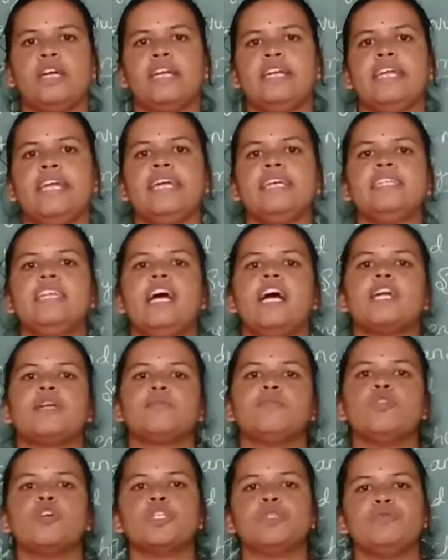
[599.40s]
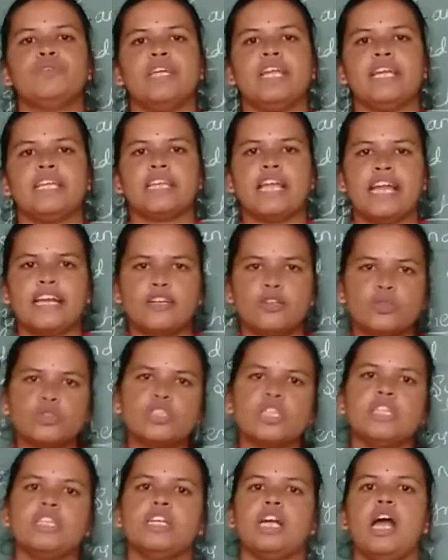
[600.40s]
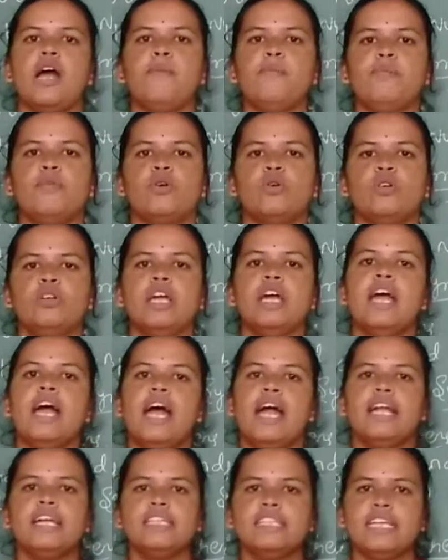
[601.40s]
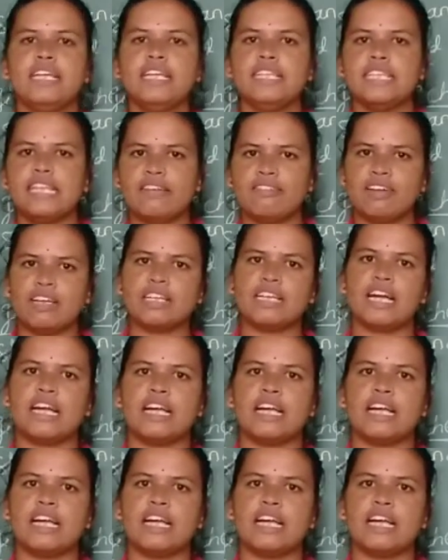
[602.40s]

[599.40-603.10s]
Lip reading: take the atmospheric nitrogen compound, and then they were